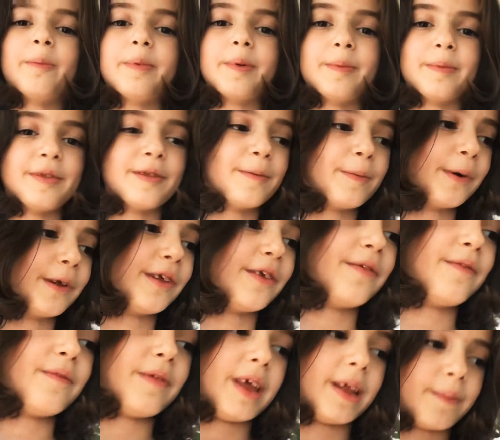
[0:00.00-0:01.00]
it but to put
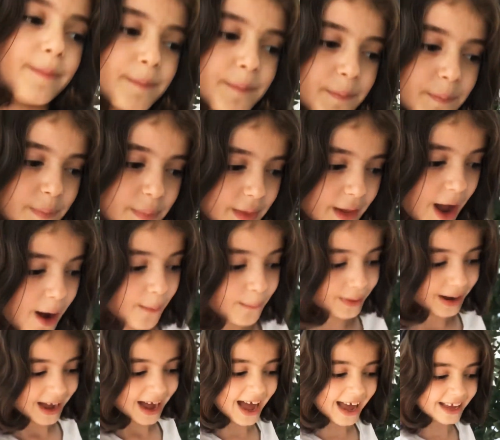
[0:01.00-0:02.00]
his feet. Oh,
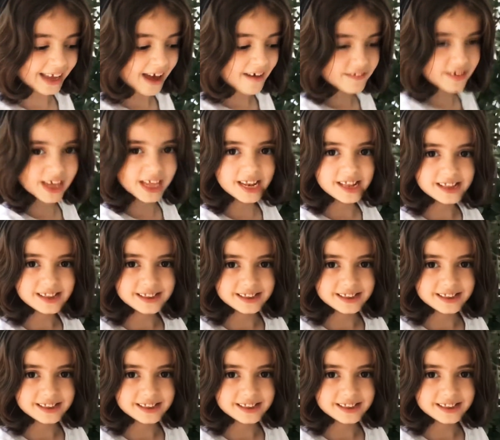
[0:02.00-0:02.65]
hi, Kevin.